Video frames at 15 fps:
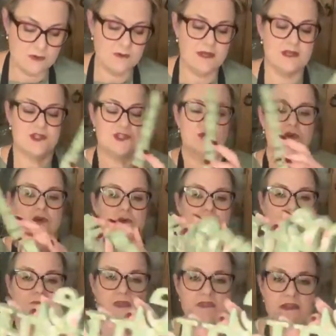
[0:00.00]
you want to make
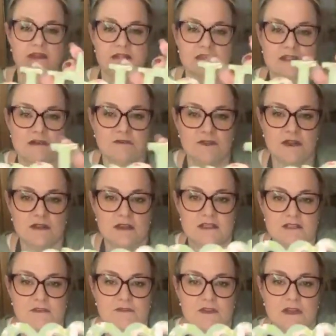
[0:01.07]
sure that that's
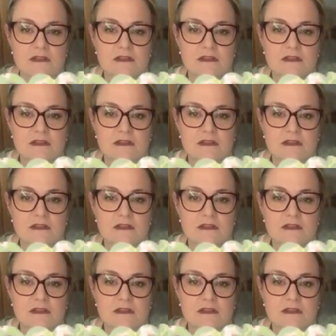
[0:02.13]
definitely